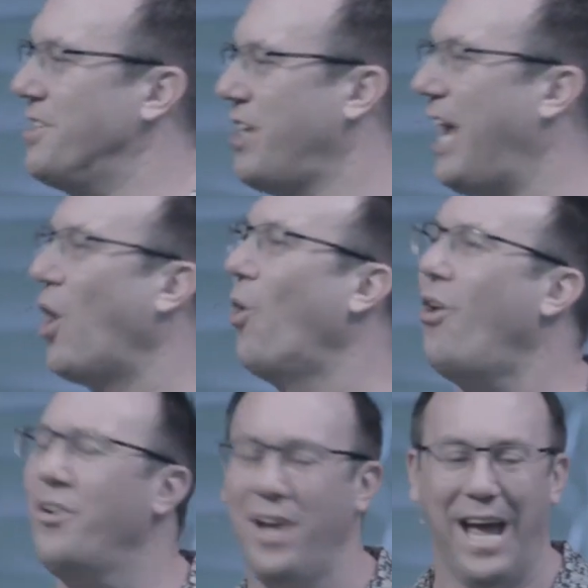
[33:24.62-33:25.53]
say,
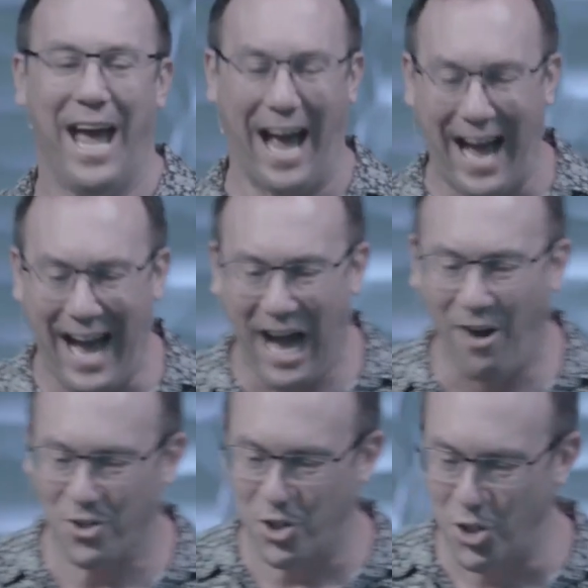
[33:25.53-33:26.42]
Lord,
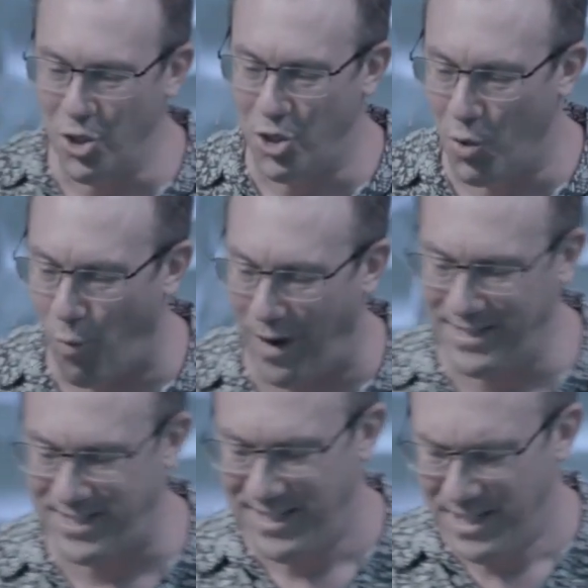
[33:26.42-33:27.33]
how do you
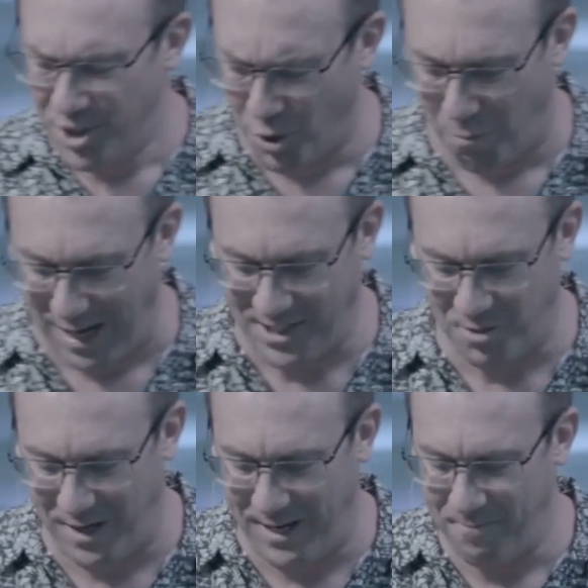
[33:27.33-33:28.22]
want to
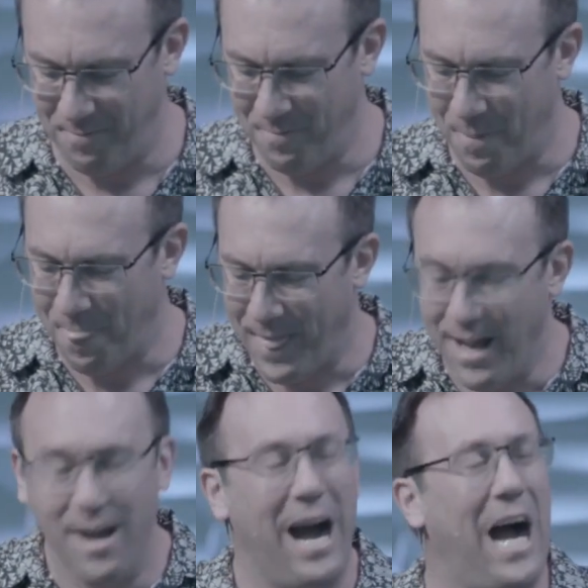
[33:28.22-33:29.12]
bless me?
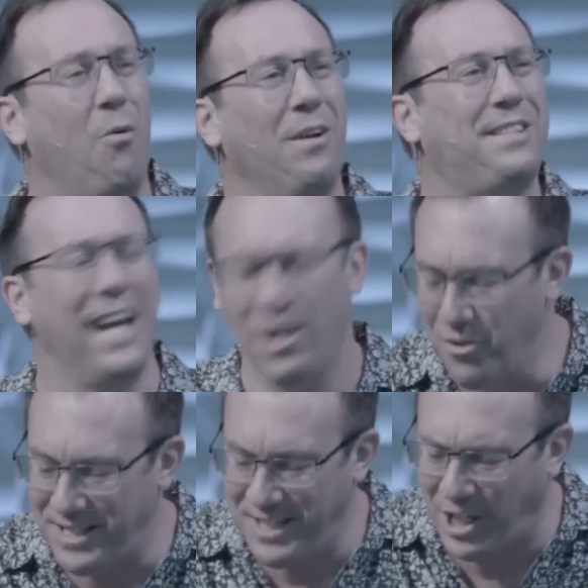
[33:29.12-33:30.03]
I want to tell you
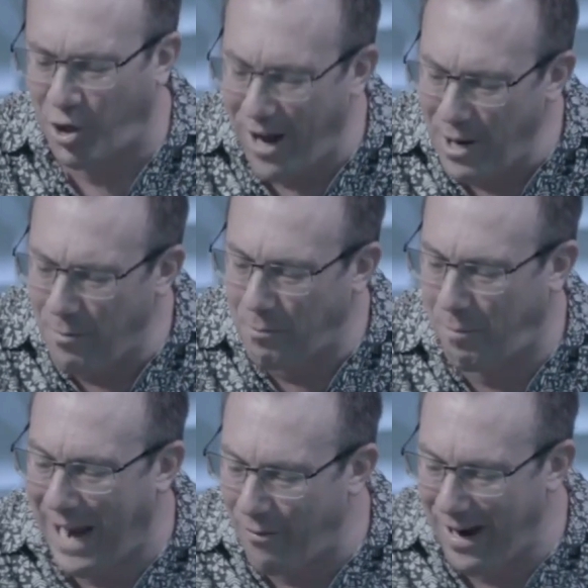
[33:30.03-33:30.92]
there's incredible
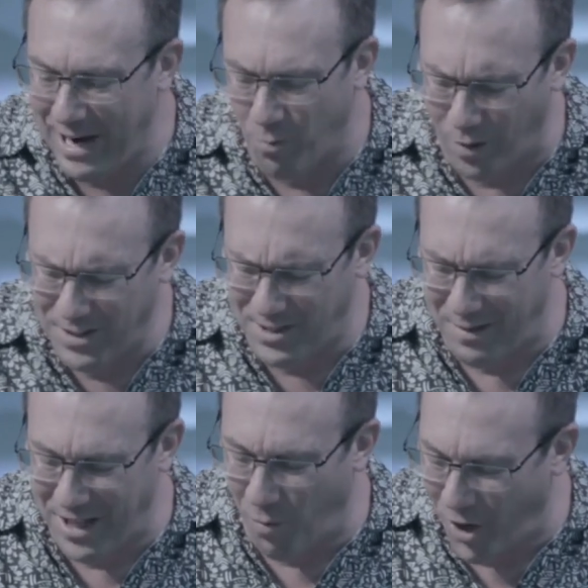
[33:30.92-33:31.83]
power and wisdom
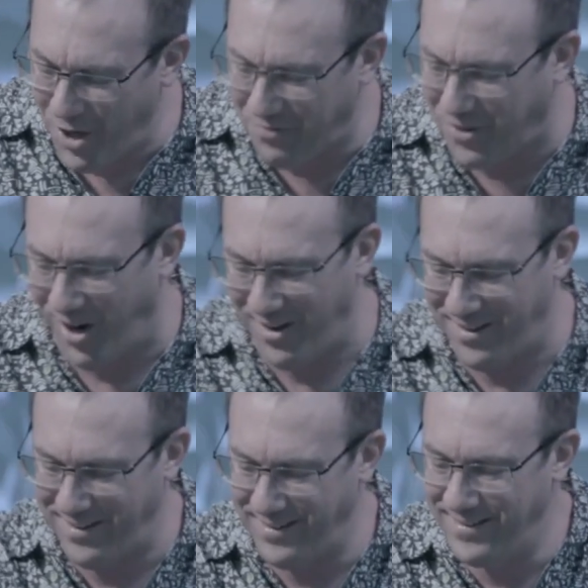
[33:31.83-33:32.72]
in the Word of God.
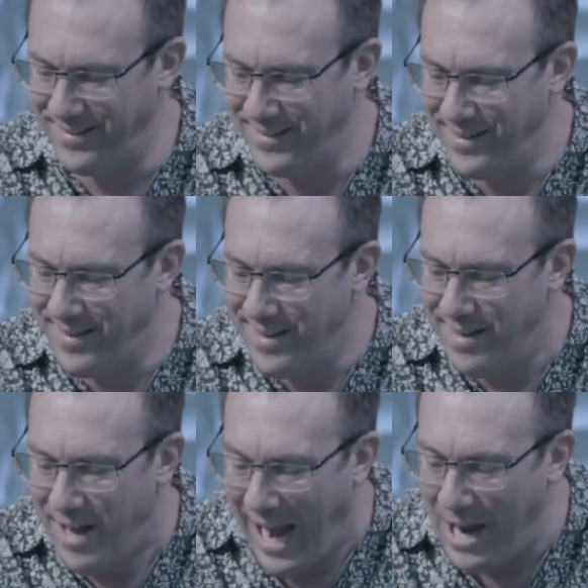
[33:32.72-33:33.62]

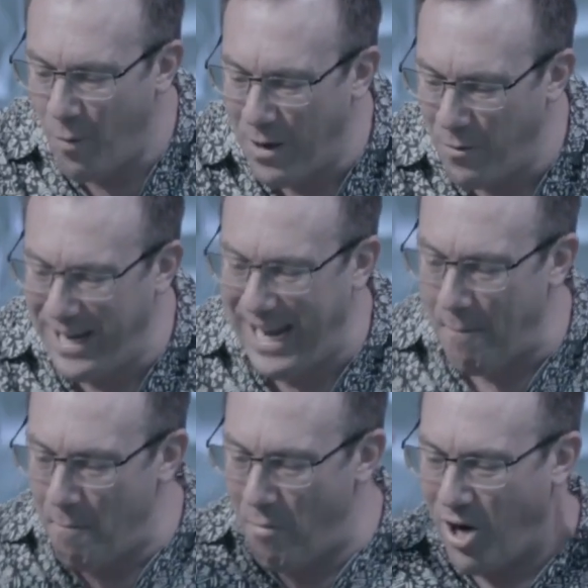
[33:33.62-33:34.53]
And when we
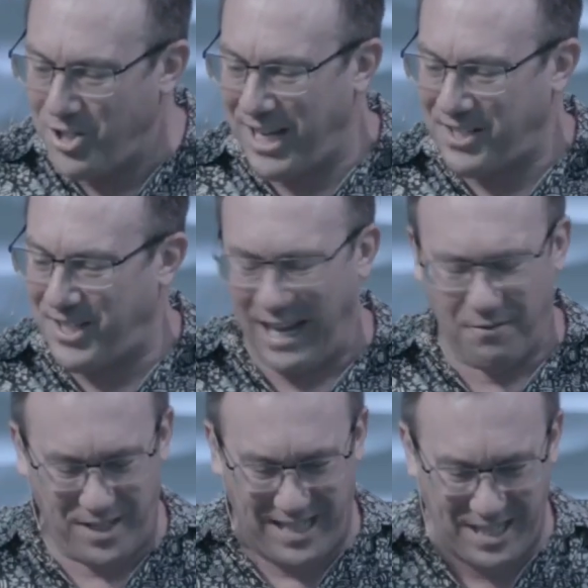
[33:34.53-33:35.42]
immerse
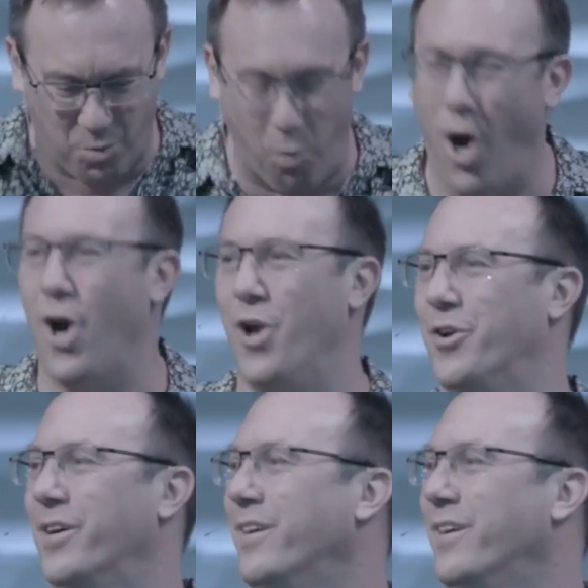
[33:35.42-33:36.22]
ourselves in His Word,